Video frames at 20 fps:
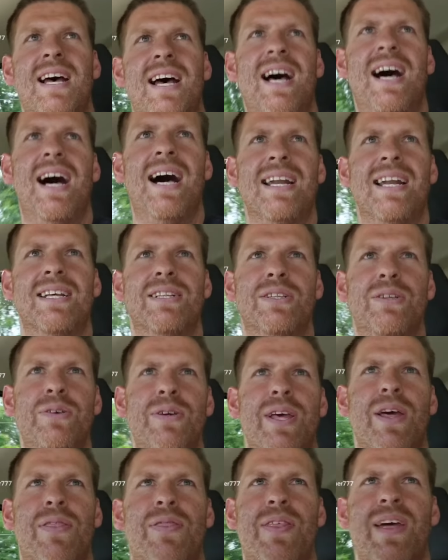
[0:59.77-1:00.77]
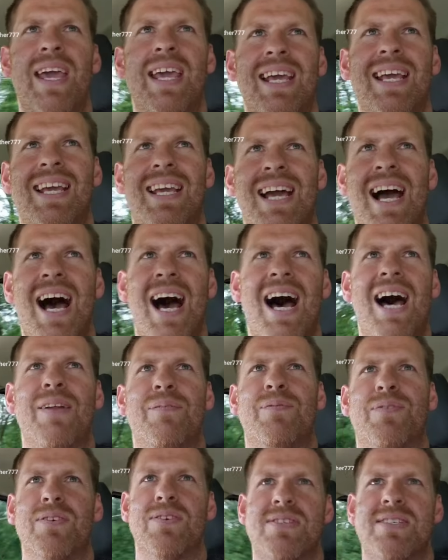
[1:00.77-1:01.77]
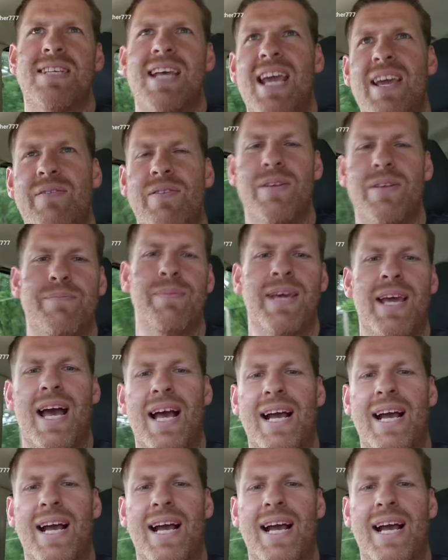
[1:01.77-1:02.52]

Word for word: Hallelujah. Thank God for saving me.